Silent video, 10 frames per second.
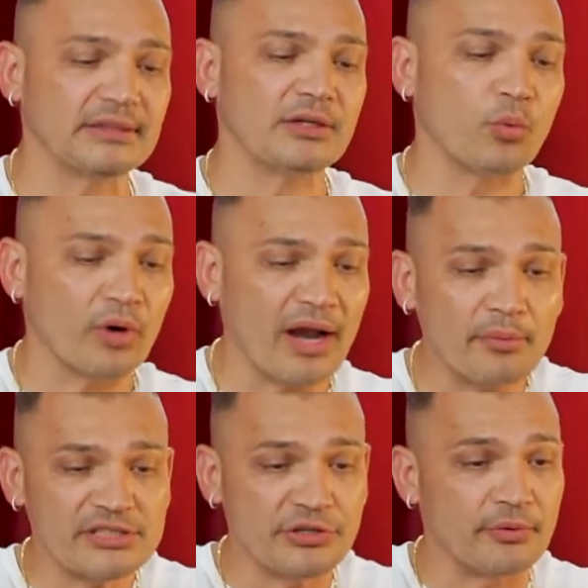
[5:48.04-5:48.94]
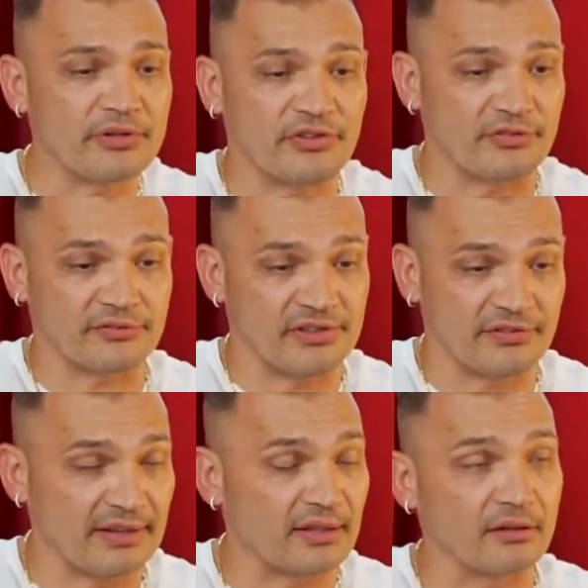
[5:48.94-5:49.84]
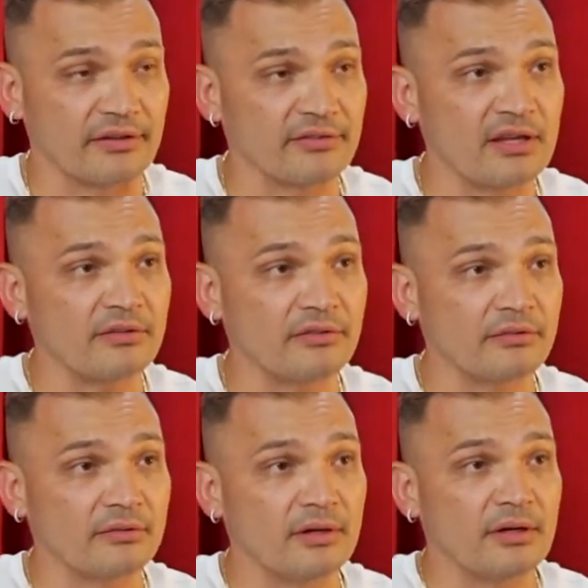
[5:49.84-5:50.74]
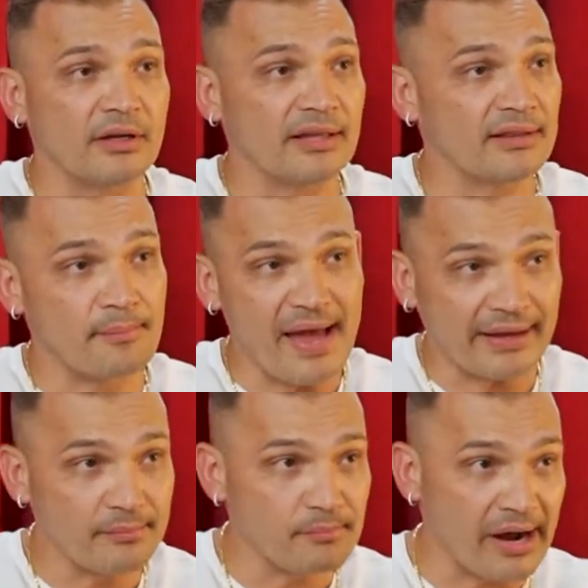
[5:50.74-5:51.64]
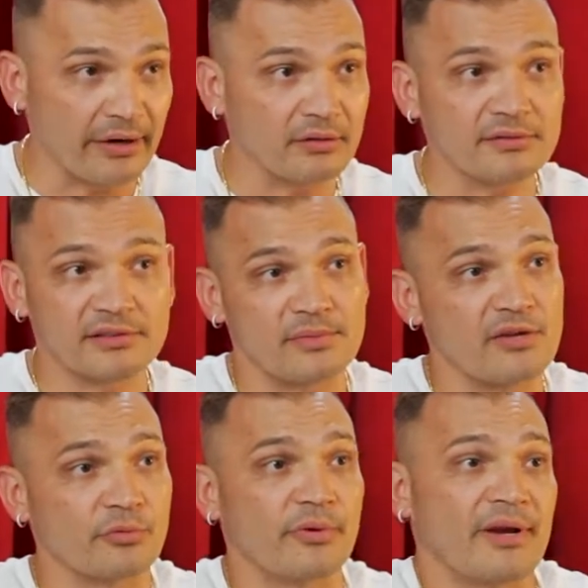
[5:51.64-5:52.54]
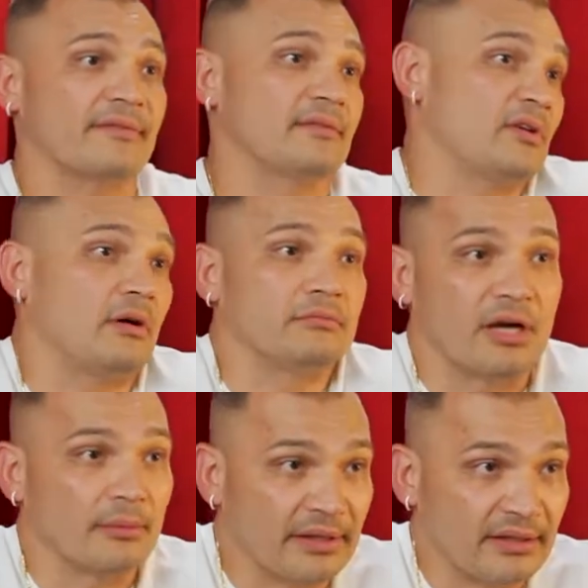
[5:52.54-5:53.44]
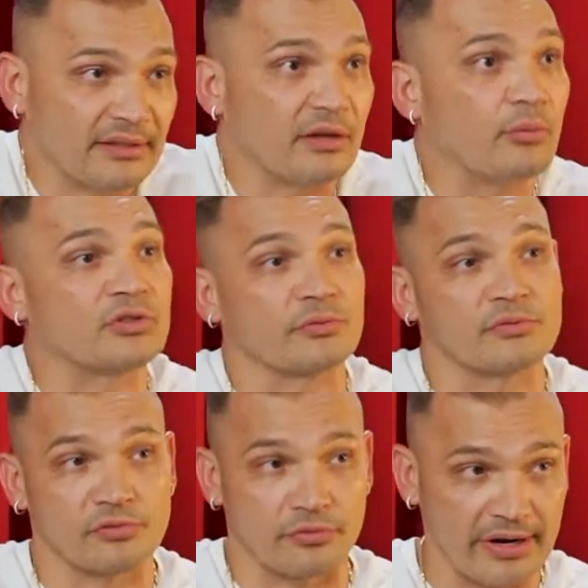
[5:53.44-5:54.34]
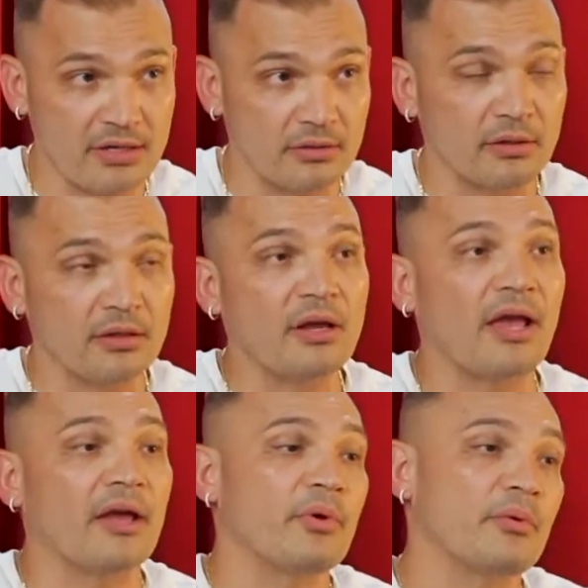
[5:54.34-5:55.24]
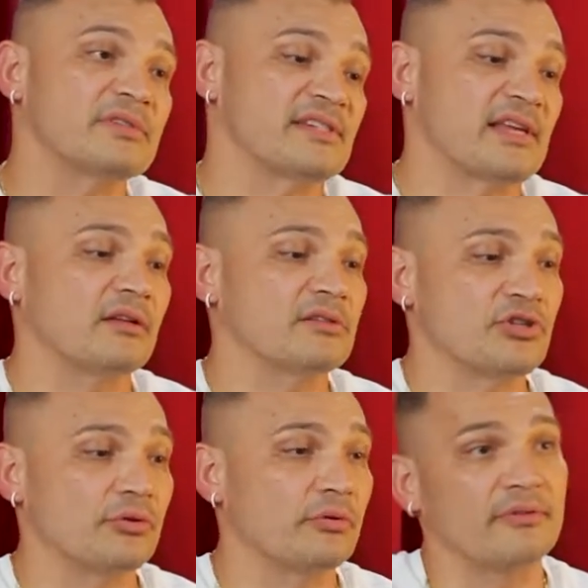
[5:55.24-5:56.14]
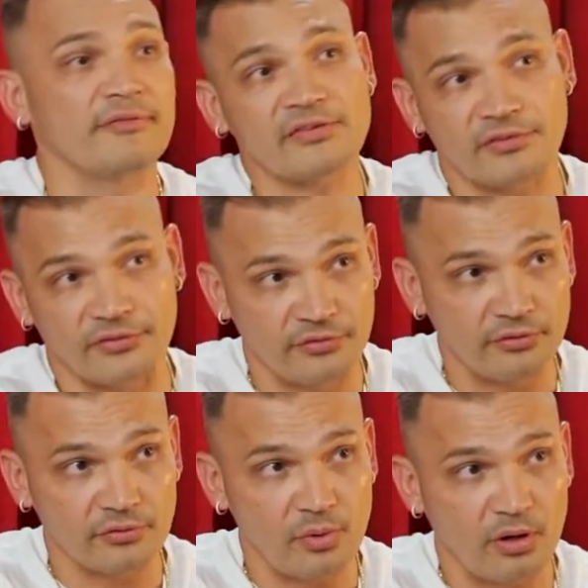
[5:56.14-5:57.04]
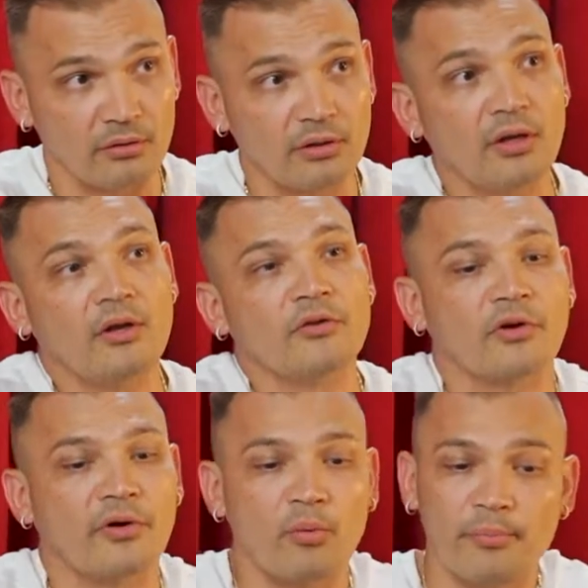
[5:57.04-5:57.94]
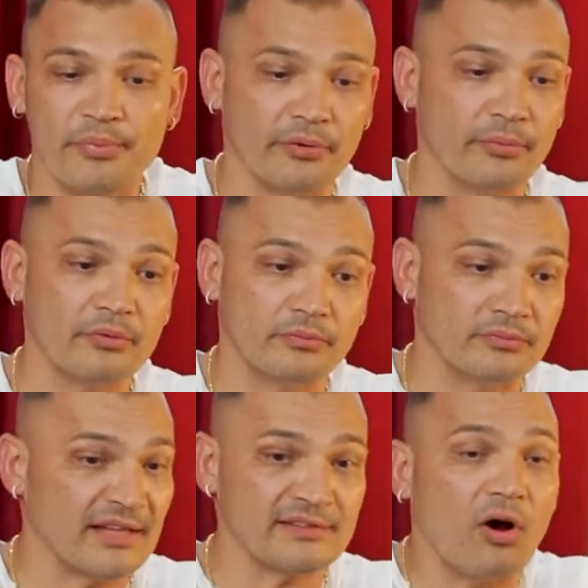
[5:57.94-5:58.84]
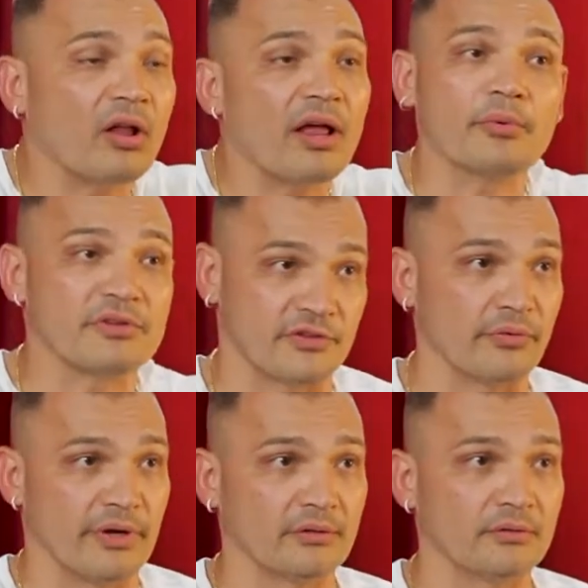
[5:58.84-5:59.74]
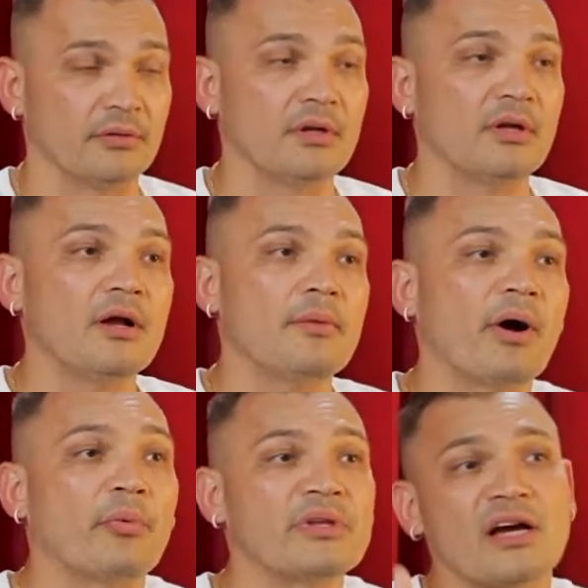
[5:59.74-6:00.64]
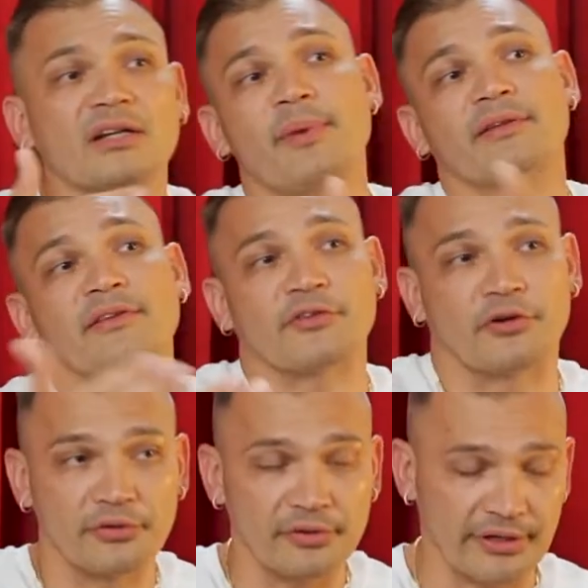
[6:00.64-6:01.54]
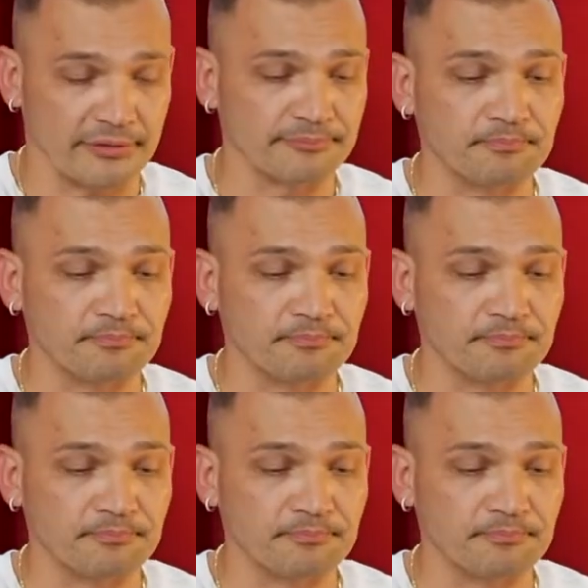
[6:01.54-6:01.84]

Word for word: what I would do is just get the listings, mm-hmm. get the back-end buyer. Sometimes we would have, you know, double in the deal, which was great. And we would sell it to investors too as well. Yeah. So at one period, that's all I was doing. Wow. But we talked about this earlier